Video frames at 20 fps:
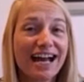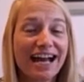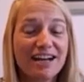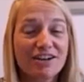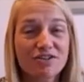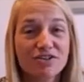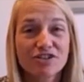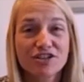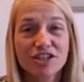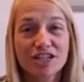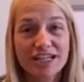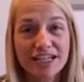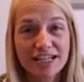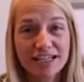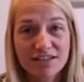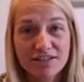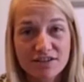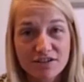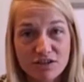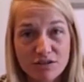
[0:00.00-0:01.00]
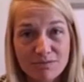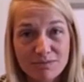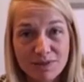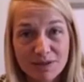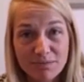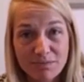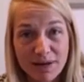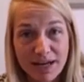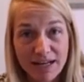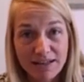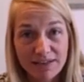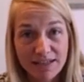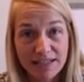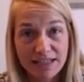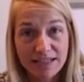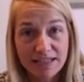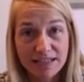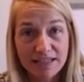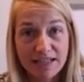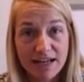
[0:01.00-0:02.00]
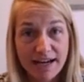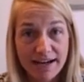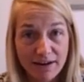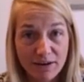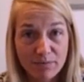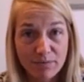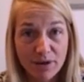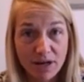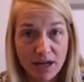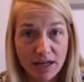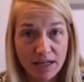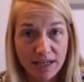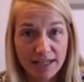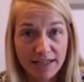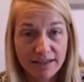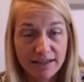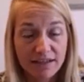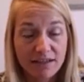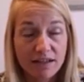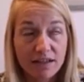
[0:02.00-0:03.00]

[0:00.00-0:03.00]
energy consumed by the entire body